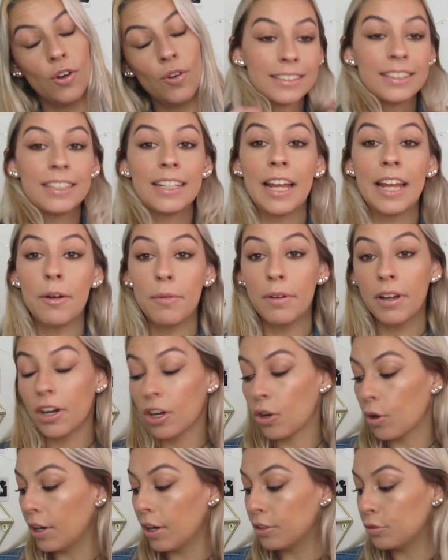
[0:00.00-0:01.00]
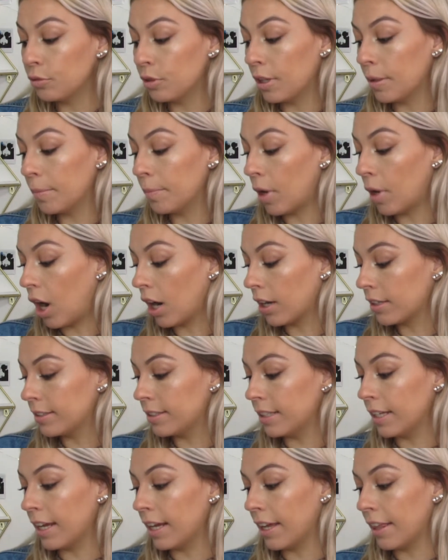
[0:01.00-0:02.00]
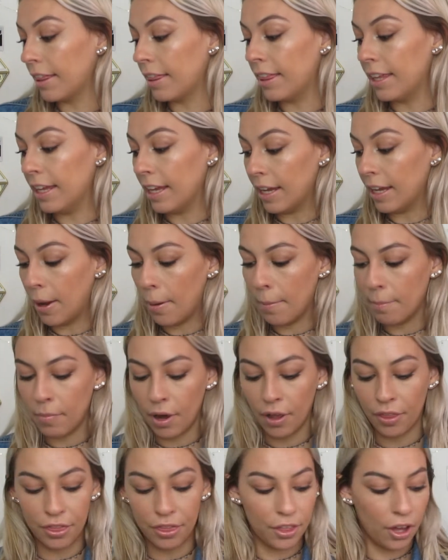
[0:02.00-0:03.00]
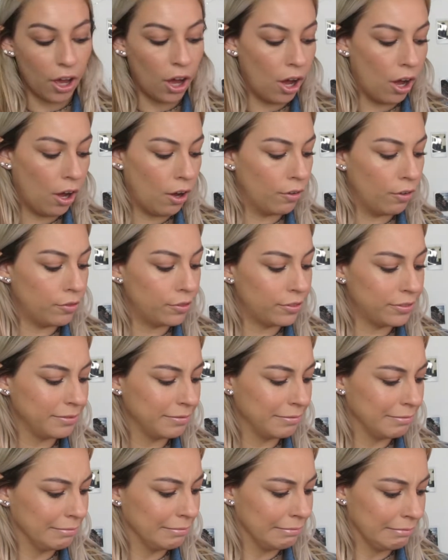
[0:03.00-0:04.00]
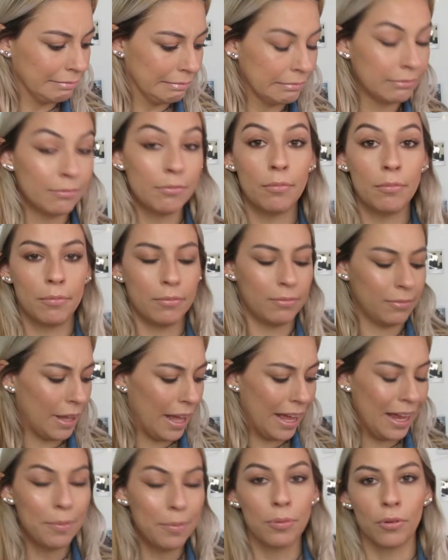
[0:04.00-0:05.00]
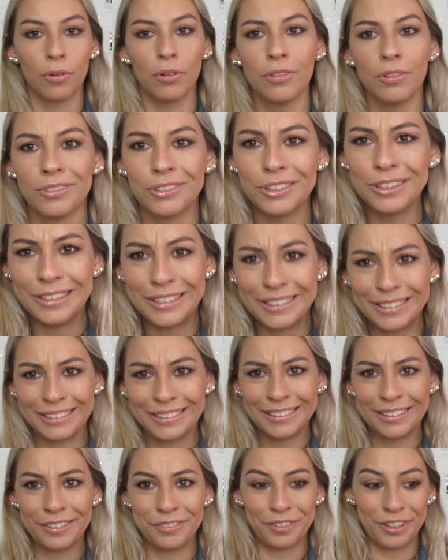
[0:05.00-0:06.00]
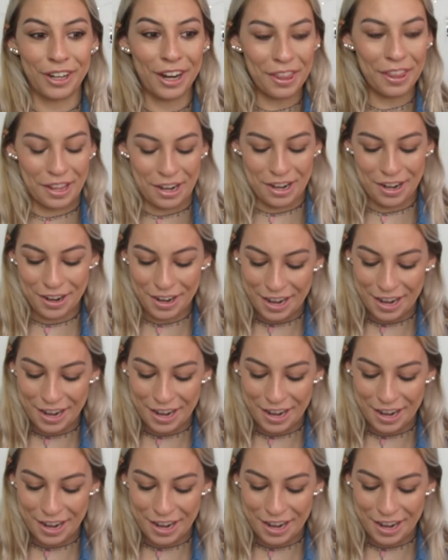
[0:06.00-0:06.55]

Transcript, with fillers: Today we are going to unboxing the month of April. Jeez, forgot there.